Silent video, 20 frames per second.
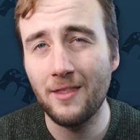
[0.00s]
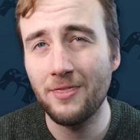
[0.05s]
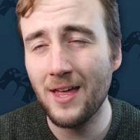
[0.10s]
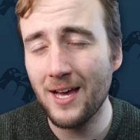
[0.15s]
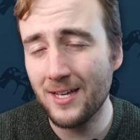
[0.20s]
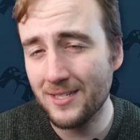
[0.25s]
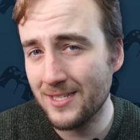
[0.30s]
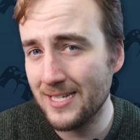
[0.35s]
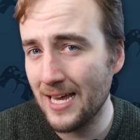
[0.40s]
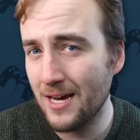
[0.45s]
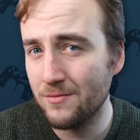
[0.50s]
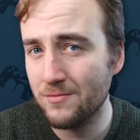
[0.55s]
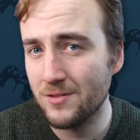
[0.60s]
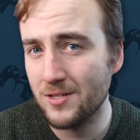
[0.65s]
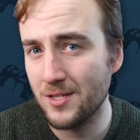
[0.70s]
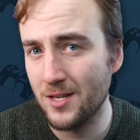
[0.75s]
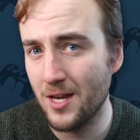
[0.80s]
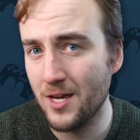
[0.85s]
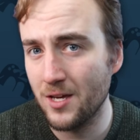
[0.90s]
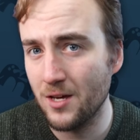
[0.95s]
and that
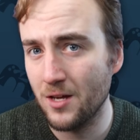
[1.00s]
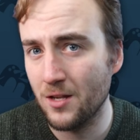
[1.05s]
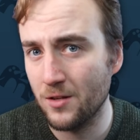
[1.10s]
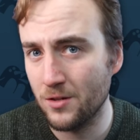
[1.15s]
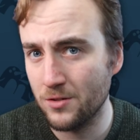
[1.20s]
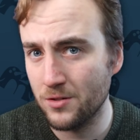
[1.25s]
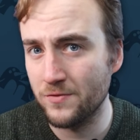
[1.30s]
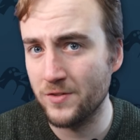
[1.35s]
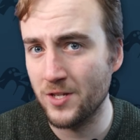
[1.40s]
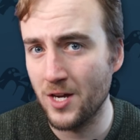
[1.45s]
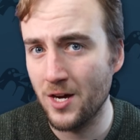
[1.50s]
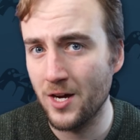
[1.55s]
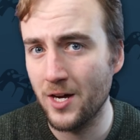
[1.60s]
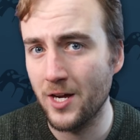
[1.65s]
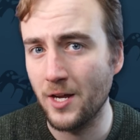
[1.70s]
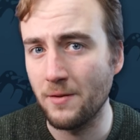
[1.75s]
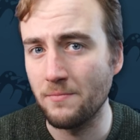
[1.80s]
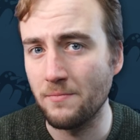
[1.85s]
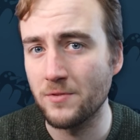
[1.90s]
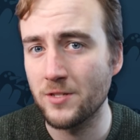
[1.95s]
sounds like a lot of
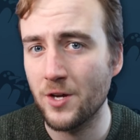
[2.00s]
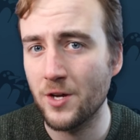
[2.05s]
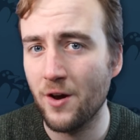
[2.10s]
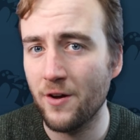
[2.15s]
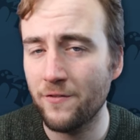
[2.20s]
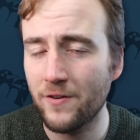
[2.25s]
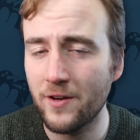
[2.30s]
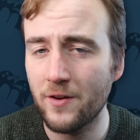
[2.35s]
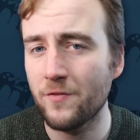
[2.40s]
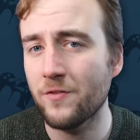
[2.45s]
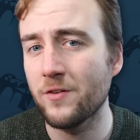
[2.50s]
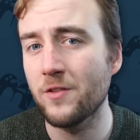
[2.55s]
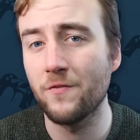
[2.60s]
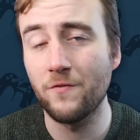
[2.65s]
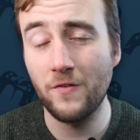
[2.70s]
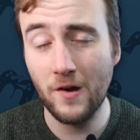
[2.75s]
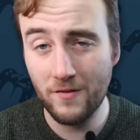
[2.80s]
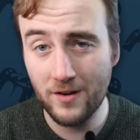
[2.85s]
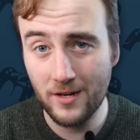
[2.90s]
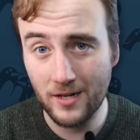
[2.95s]
time. So I think for the
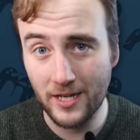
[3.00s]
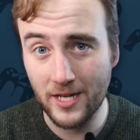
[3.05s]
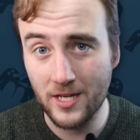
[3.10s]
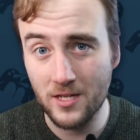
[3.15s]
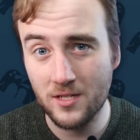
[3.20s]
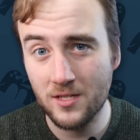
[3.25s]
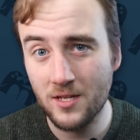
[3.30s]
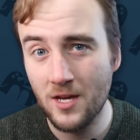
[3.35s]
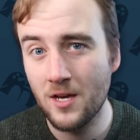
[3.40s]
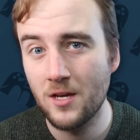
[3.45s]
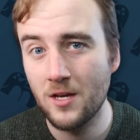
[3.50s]
very least,